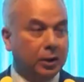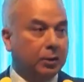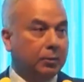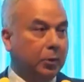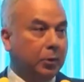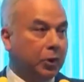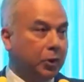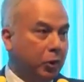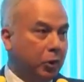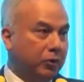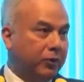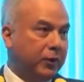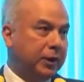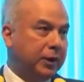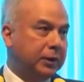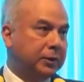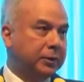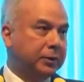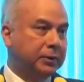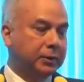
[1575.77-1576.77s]

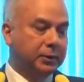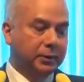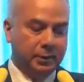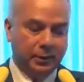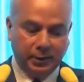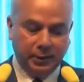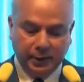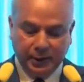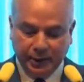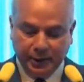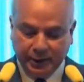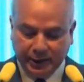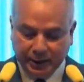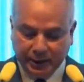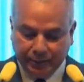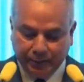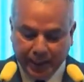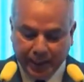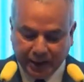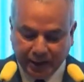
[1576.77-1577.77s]
Moreover, the
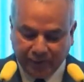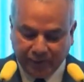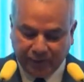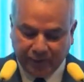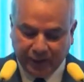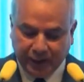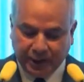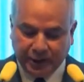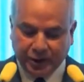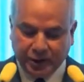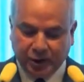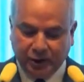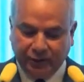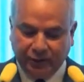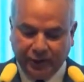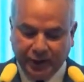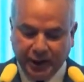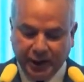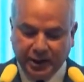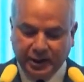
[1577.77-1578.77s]
benefits
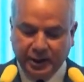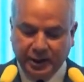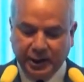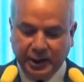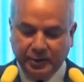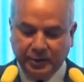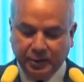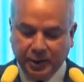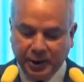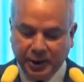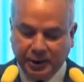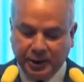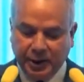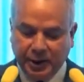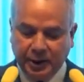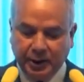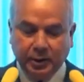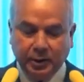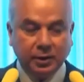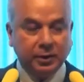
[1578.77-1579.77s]
of these
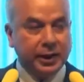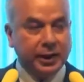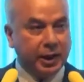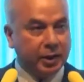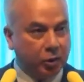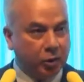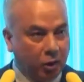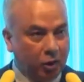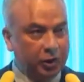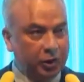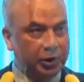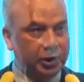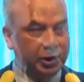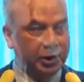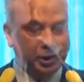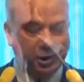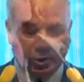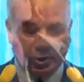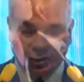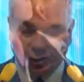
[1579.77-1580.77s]
emerging
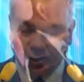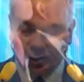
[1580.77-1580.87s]
technologies